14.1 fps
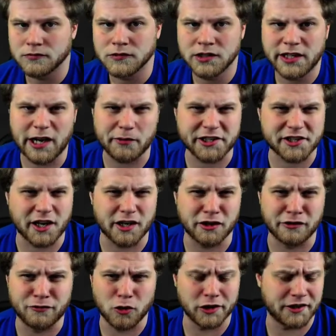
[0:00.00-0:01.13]
Now we just got to
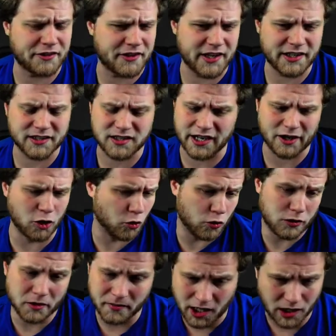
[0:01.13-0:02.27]
avoid things like
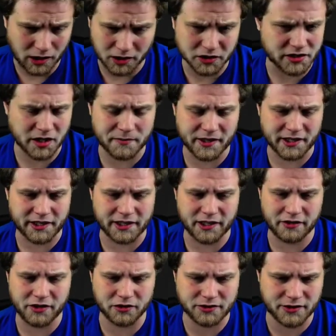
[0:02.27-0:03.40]
Ulamog or something, you know.
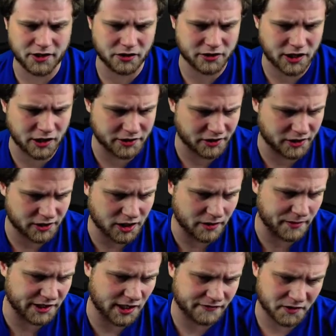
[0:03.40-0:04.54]
Those cards are just going to be
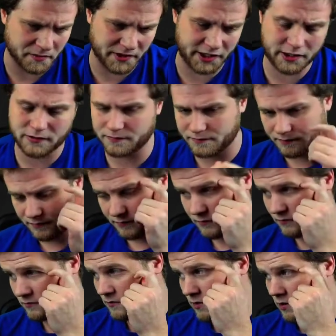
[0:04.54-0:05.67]
tough to beat.
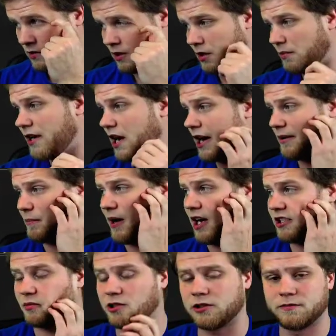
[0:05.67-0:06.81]
But not
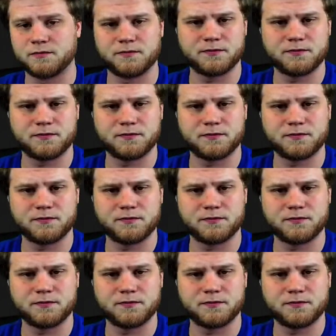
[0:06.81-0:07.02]
impossible.